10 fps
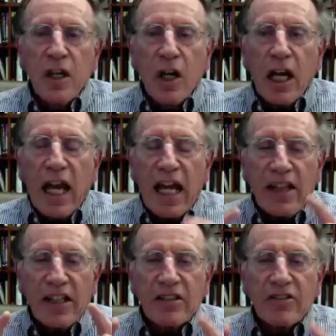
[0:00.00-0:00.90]
had
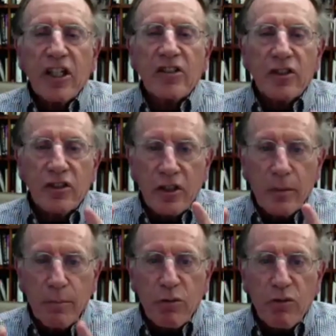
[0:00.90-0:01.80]
the intent to
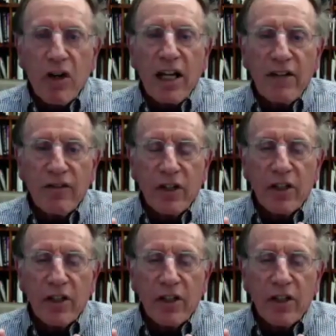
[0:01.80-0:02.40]
deprive